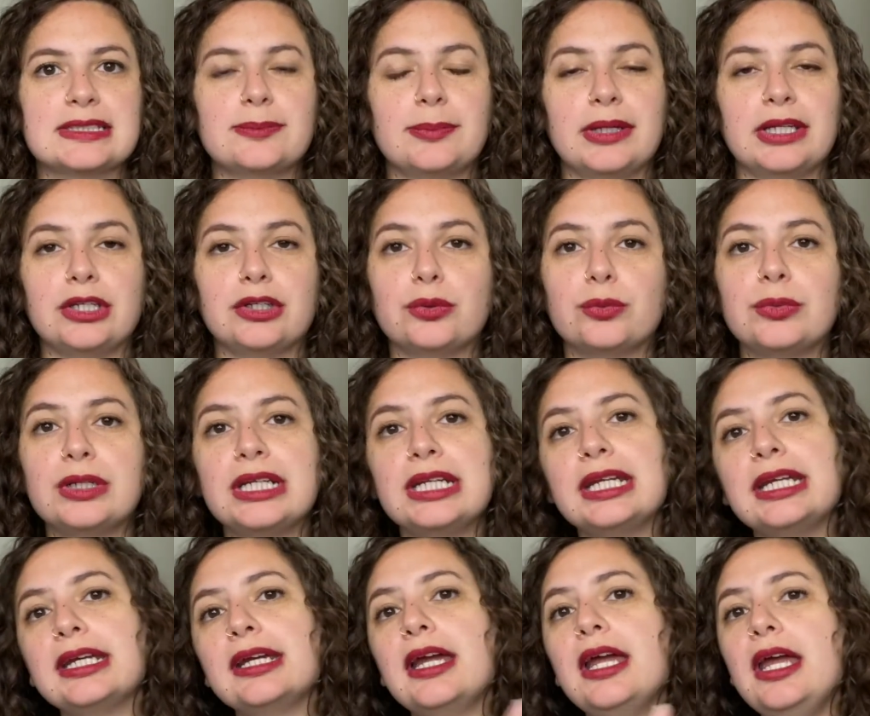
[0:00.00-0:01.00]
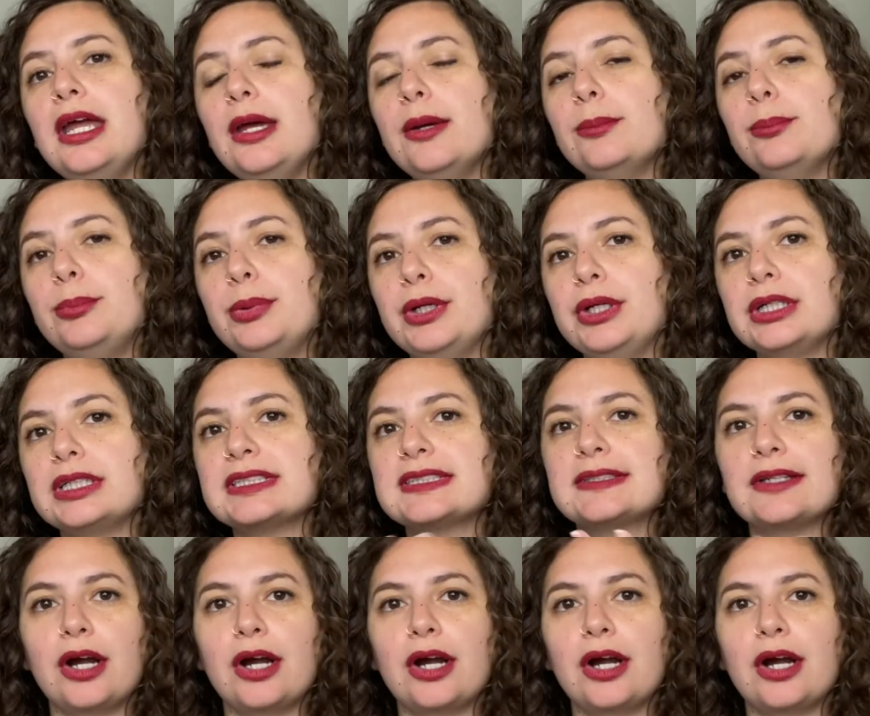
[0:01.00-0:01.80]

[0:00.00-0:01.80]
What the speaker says: but you're reading books,